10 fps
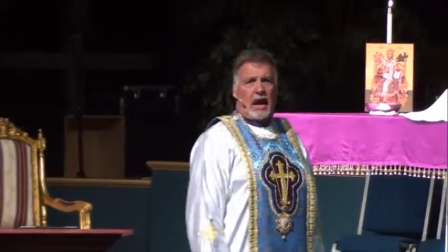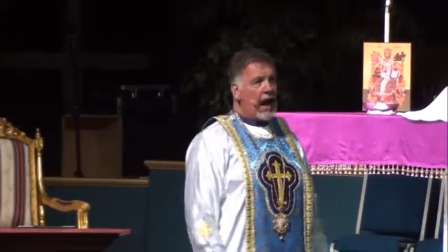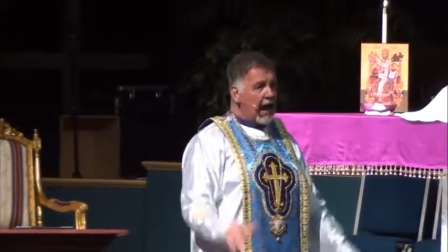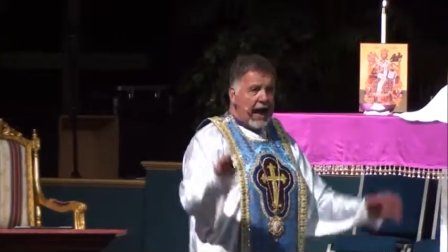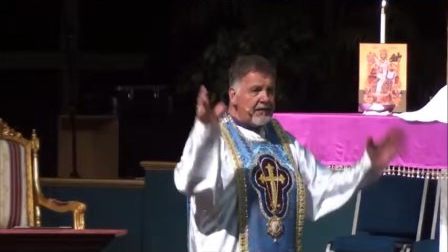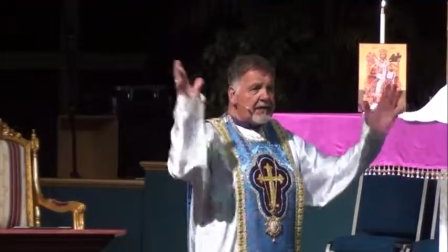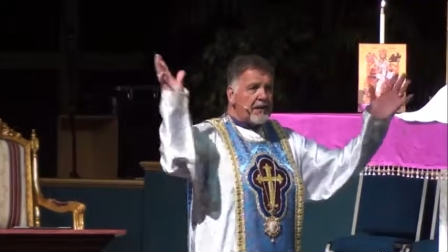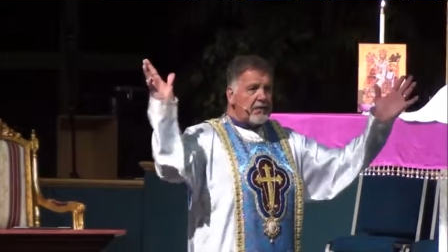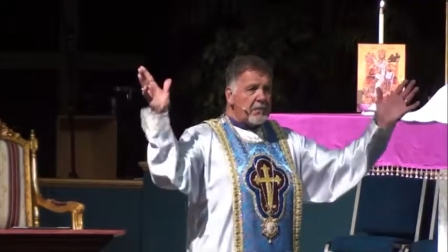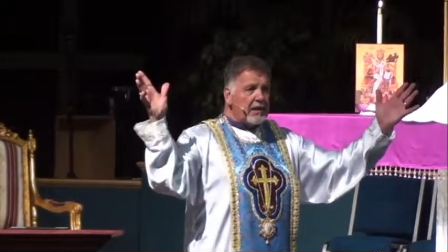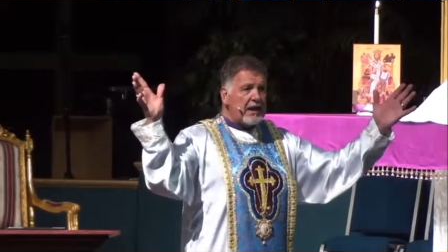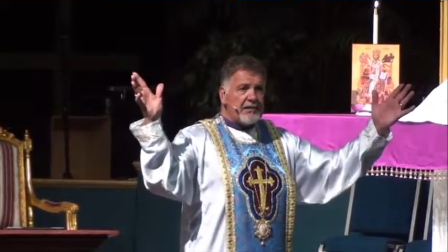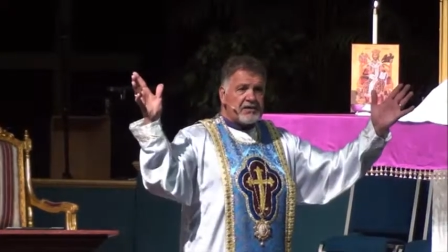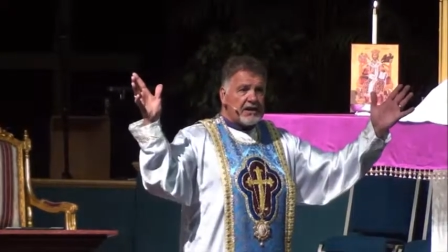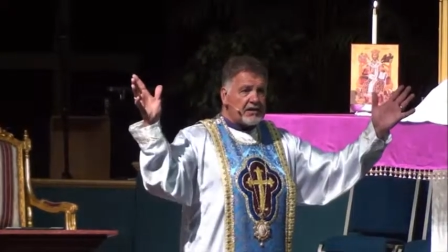I have a different
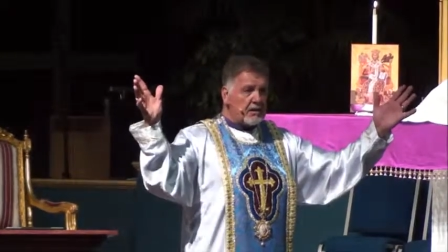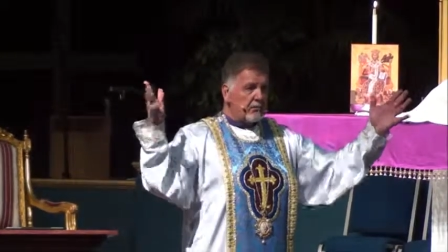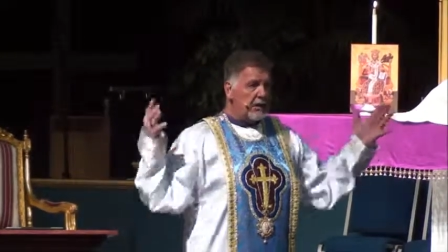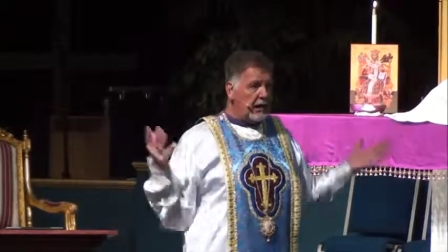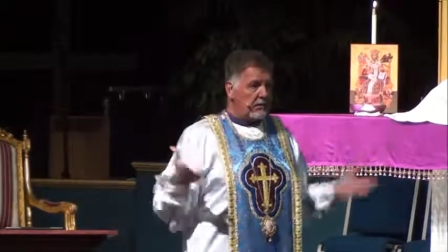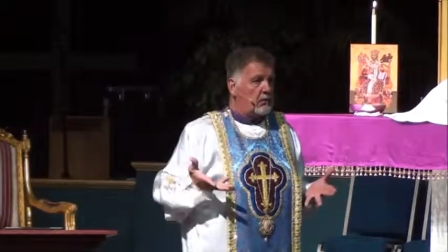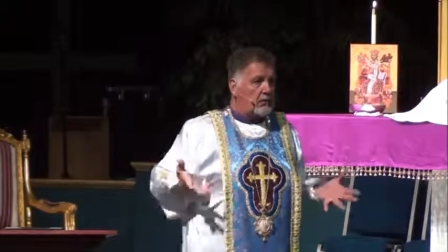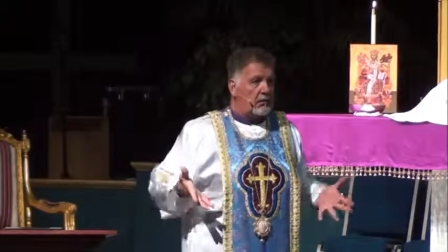belief system, but